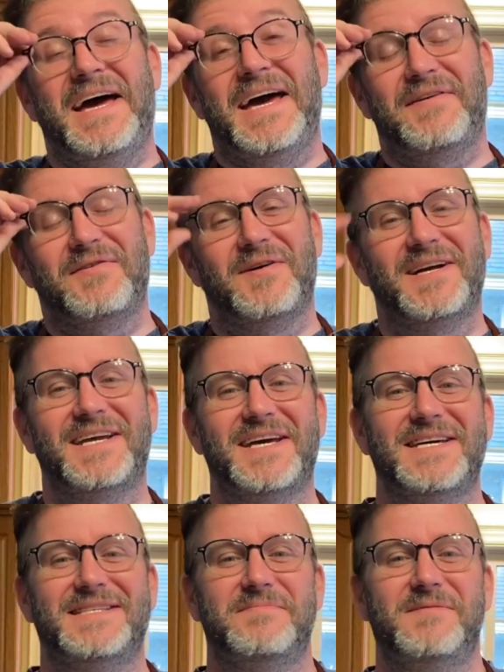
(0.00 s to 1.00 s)
Hey everyone,
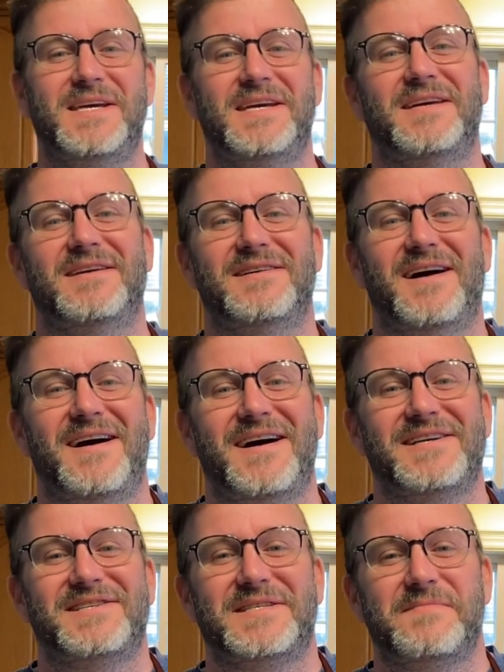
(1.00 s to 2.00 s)
it's me,
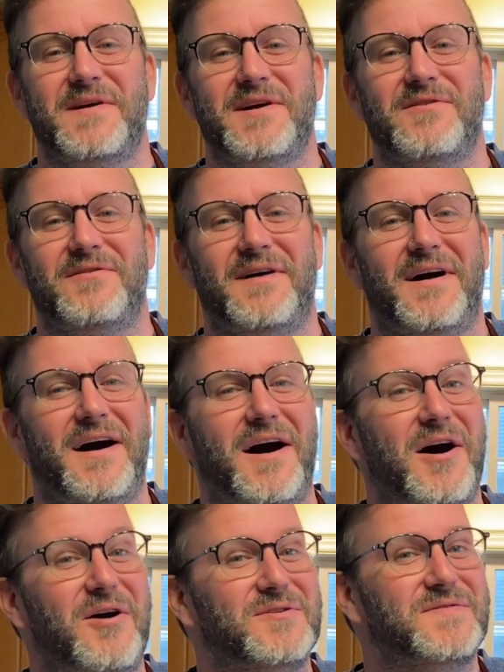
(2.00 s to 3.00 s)
Jason Mayo,
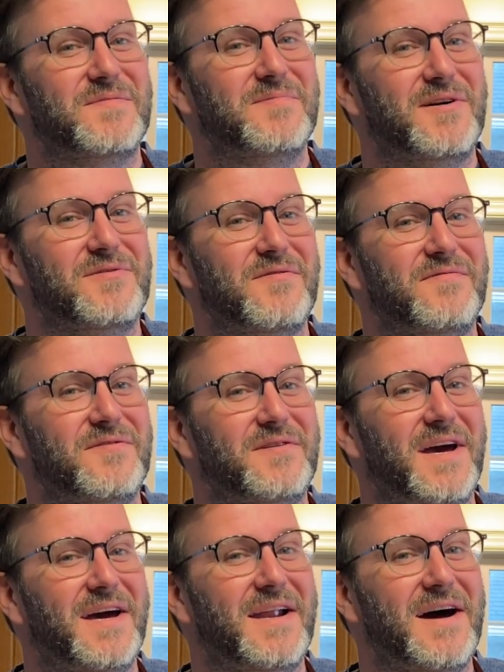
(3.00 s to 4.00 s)
a host for Blog
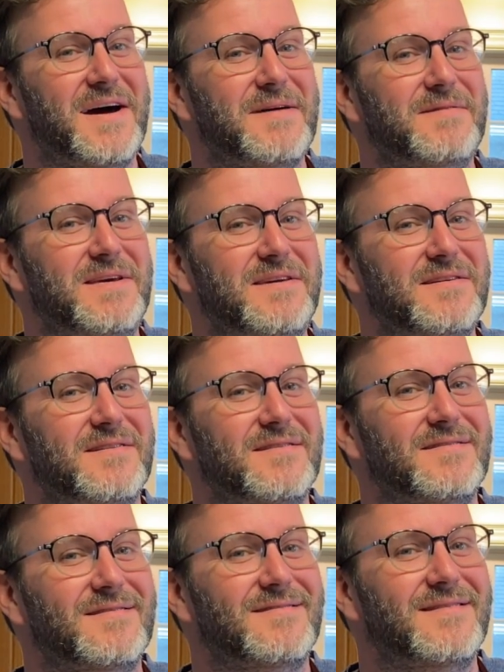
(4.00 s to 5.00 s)
Norfolk, and I'm
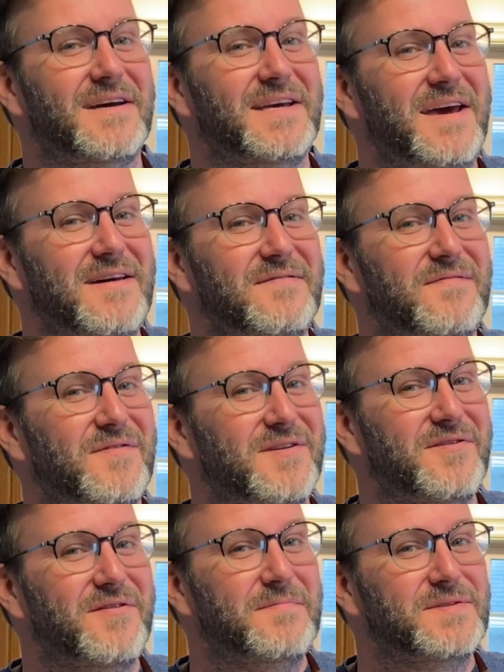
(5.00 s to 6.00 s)
here again for
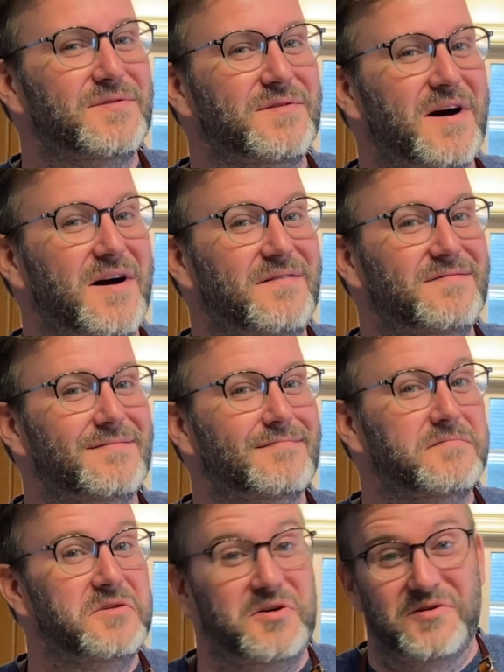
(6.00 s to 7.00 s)
another episode of
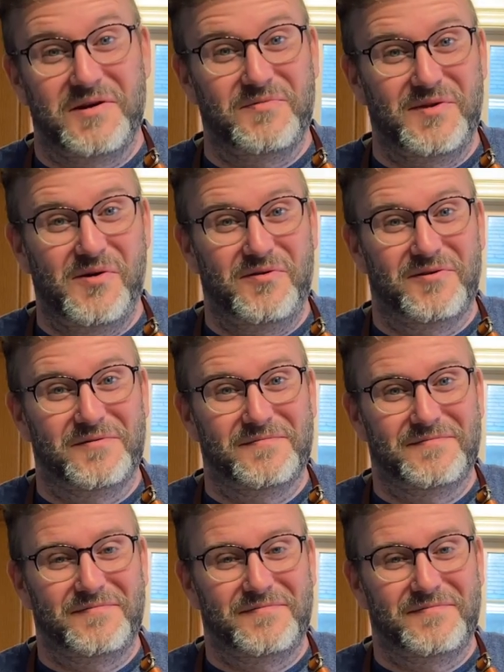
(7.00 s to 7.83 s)
Cooking with Local.